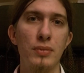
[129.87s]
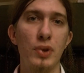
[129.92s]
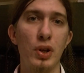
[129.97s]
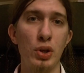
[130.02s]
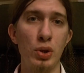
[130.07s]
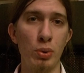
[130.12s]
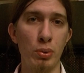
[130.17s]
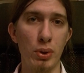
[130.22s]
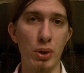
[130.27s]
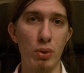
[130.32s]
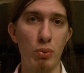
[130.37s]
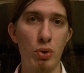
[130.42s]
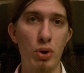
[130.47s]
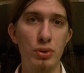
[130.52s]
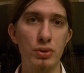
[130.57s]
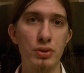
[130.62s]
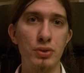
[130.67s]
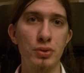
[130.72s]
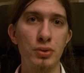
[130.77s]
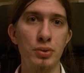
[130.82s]
You will
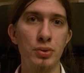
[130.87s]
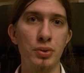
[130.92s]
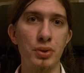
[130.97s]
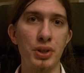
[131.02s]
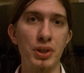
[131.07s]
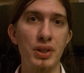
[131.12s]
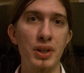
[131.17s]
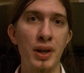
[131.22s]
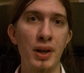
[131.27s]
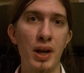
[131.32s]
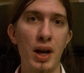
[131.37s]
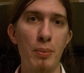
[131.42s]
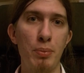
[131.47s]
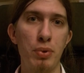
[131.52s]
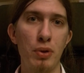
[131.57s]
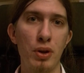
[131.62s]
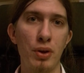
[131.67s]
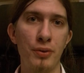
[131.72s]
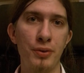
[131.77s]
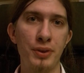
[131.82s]
want to do it a couple of